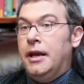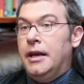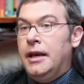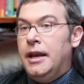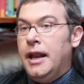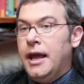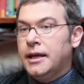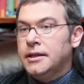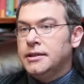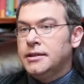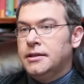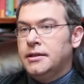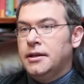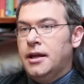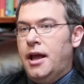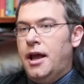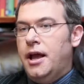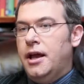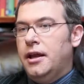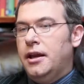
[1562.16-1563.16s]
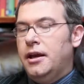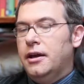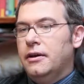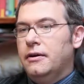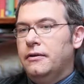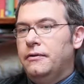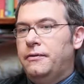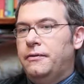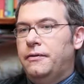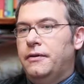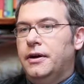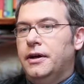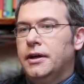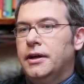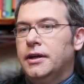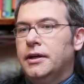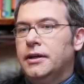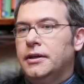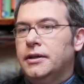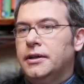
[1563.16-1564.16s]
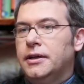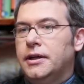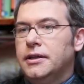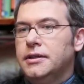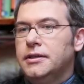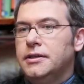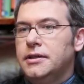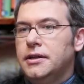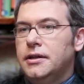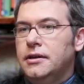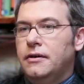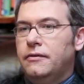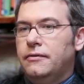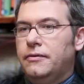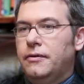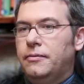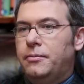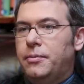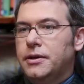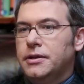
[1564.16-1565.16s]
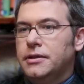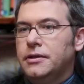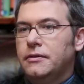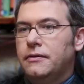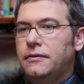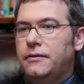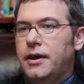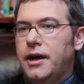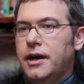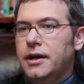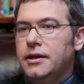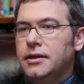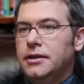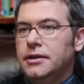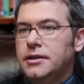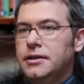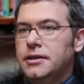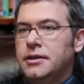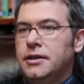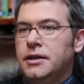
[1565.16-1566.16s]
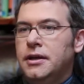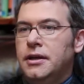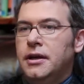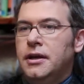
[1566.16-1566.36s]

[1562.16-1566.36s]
Next area of concern of the personal finance